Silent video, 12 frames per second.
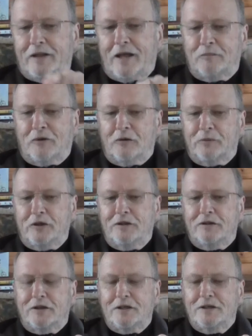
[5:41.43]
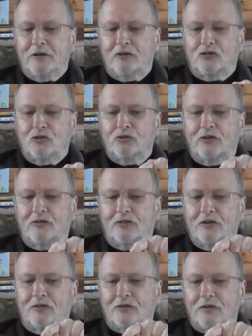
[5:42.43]
Now that might be the
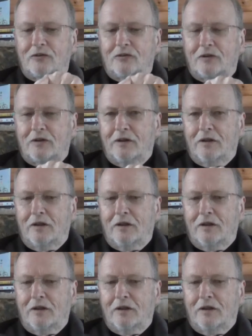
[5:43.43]
shortest distance,